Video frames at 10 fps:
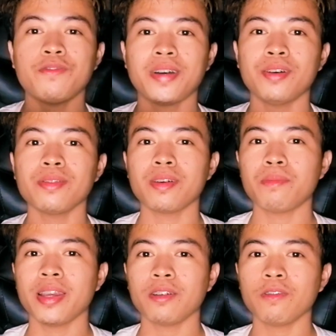I found the
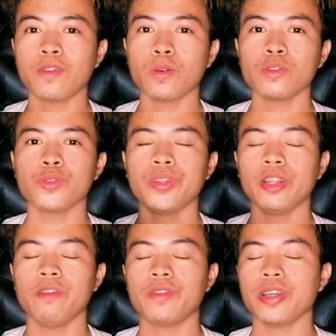microphone to
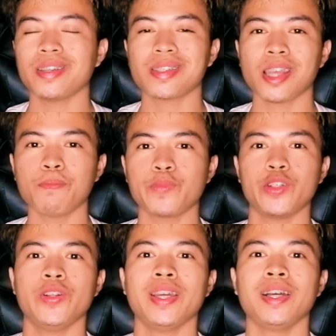deliver
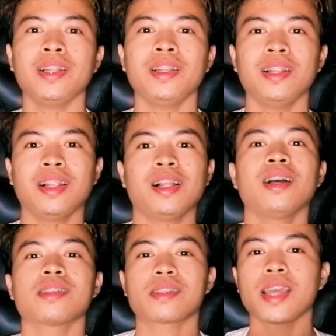exceptional
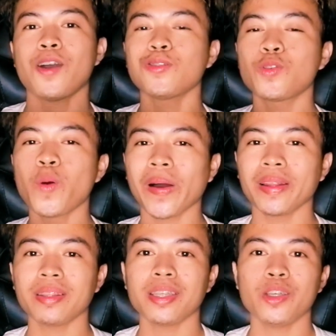sound
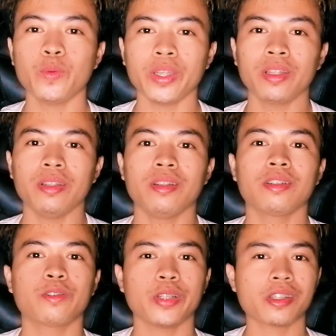quality with
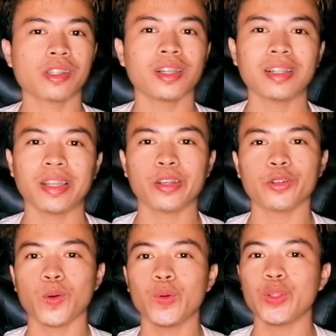crystal
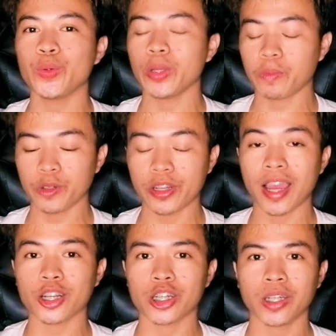clear audio
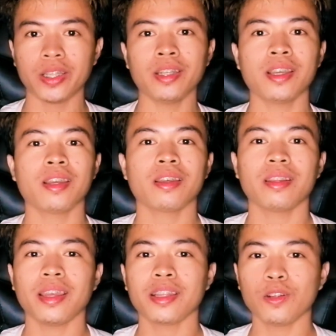reproduction.
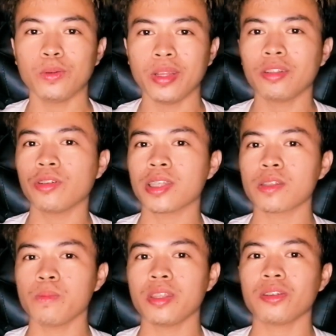The included
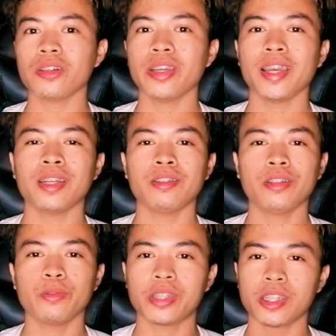transmitter
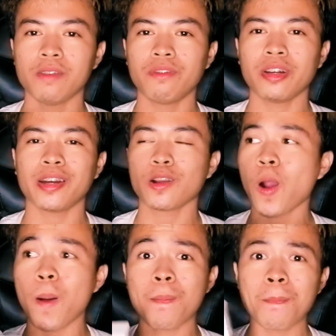and the receiver
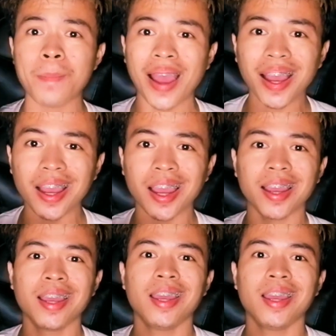are compact,